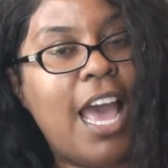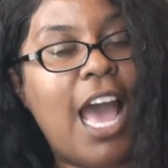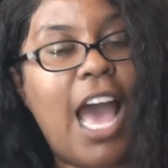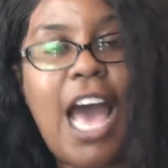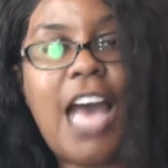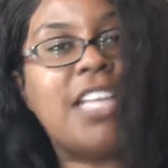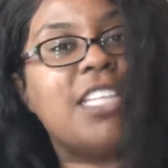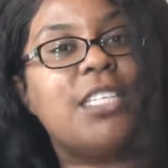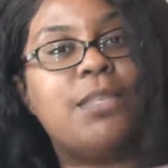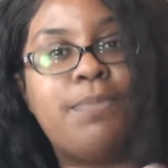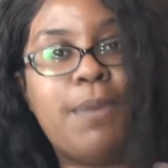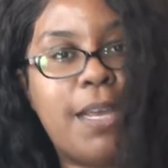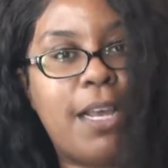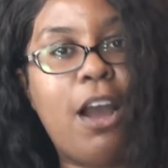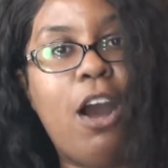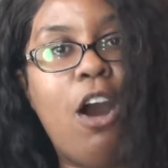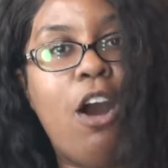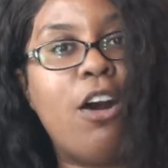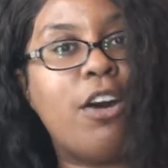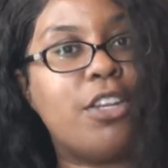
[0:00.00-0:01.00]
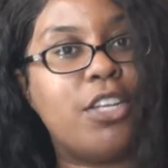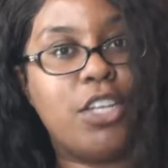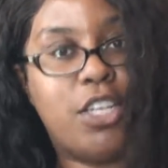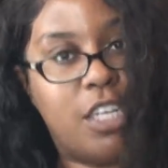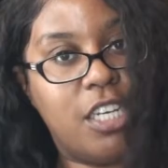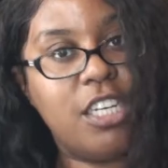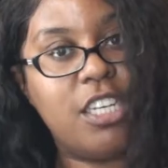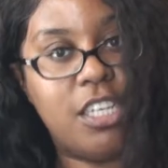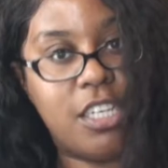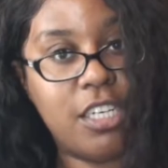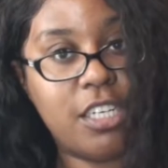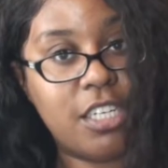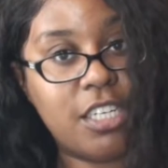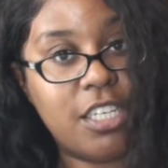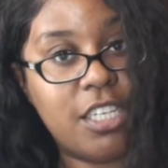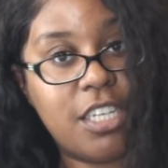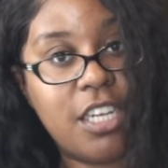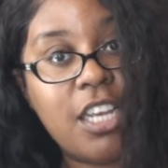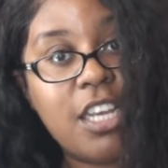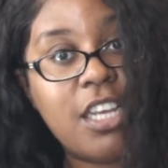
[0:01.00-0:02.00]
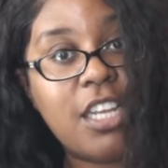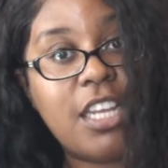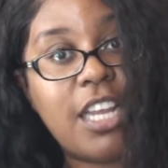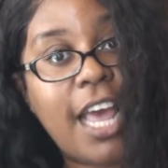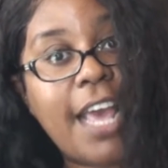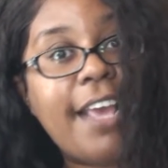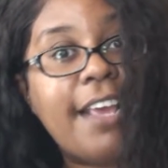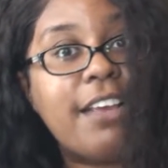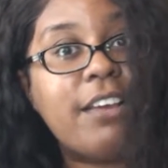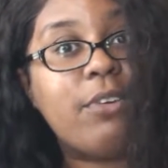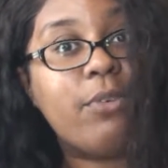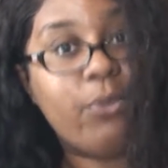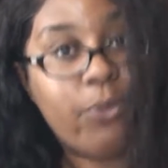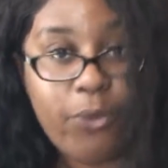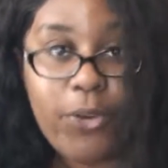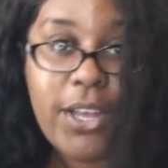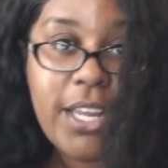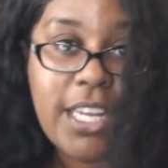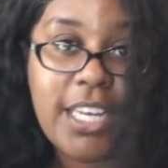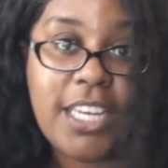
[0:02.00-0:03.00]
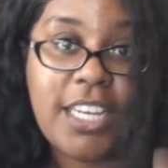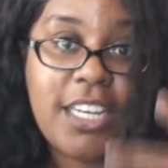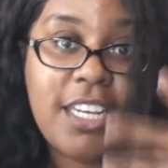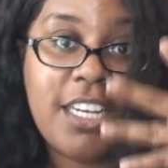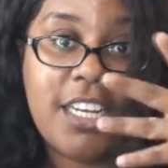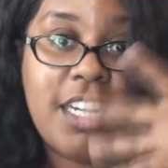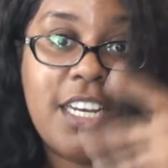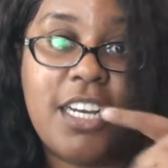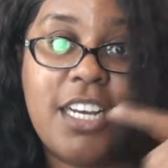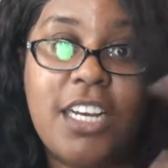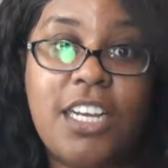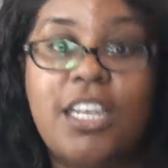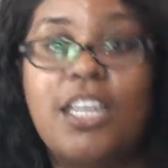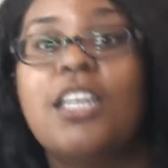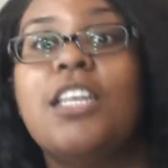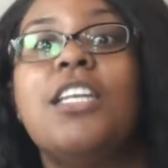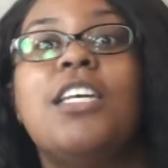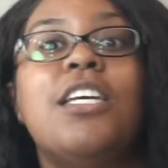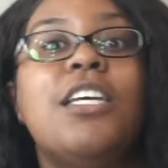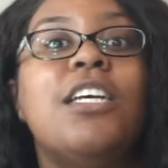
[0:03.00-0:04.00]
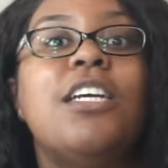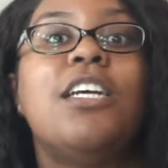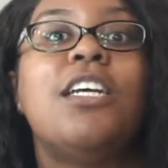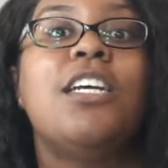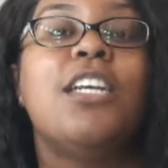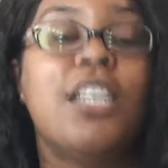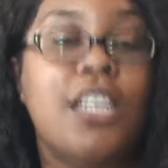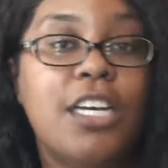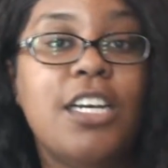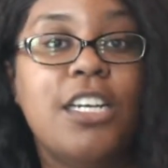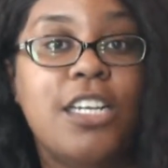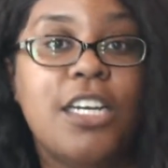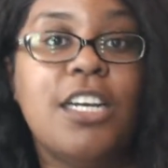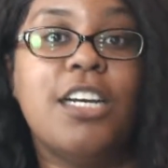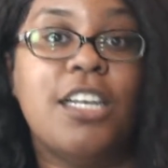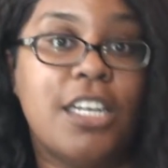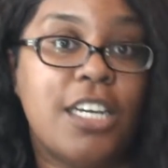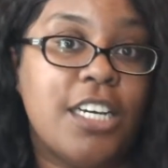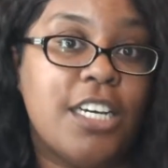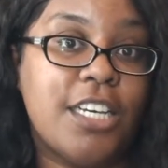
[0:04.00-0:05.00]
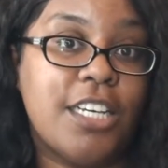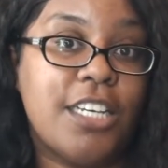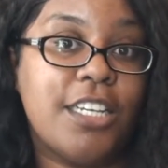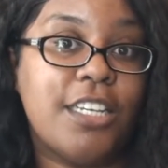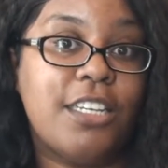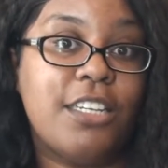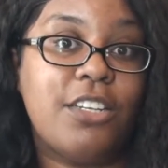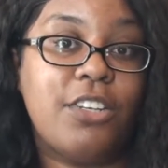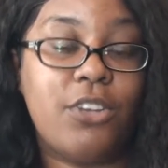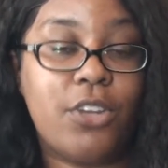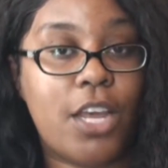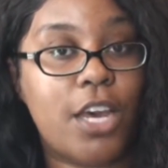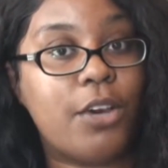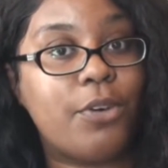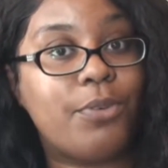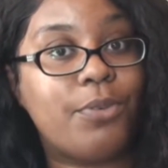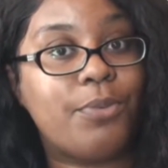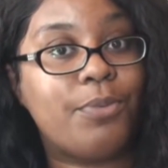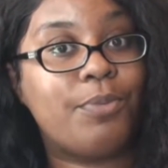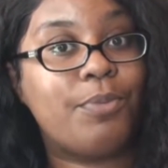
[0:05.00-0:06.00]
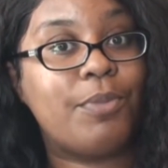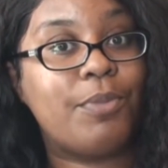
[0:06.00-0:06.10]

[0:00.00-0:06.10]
I expect all the good. Like really, goody good. You know?